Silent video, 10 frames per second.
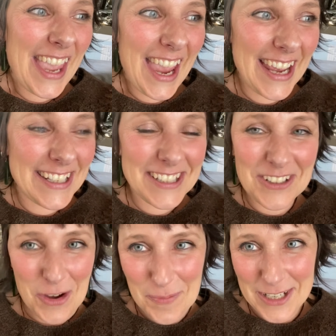And it's
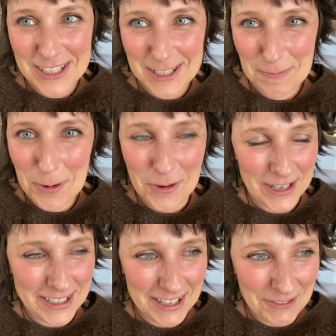got me to the
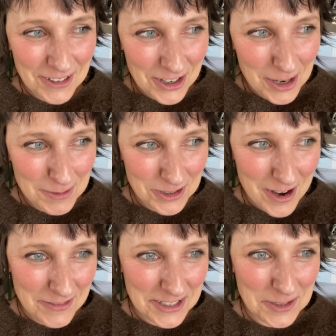point that when I'm
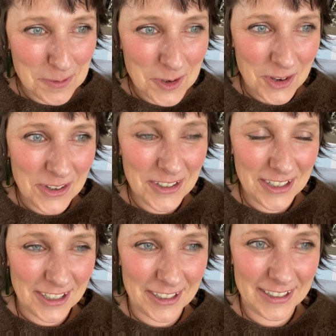driving to work,
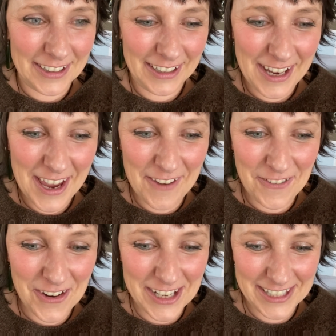if
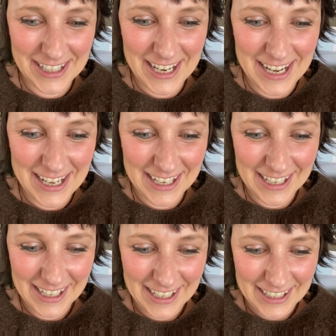I see
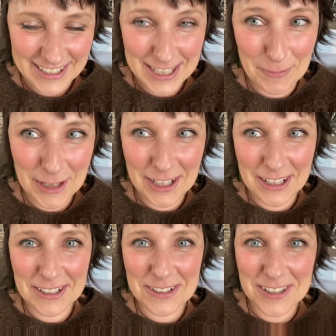something
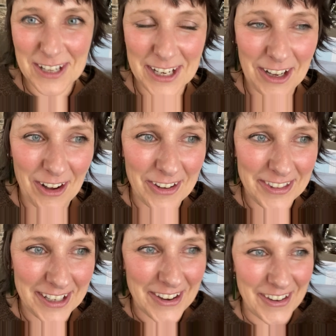that looks like
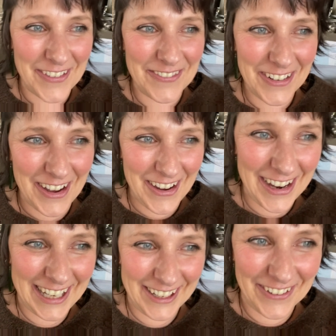clothing on
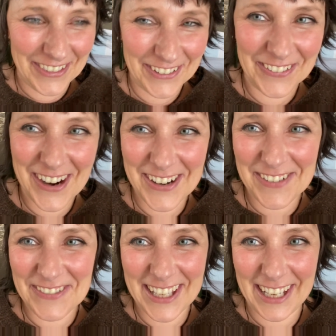the road,
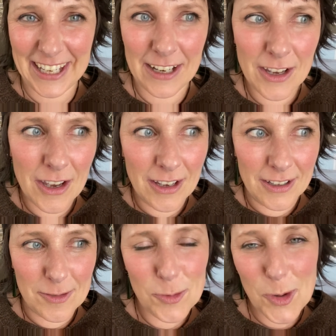I'm thinking,
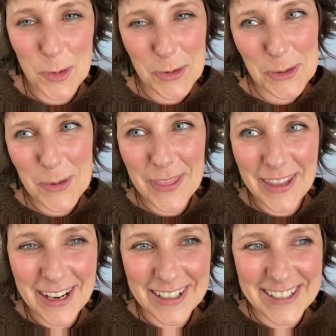"Oh, I wonder what
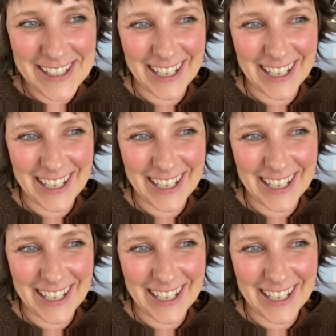that is."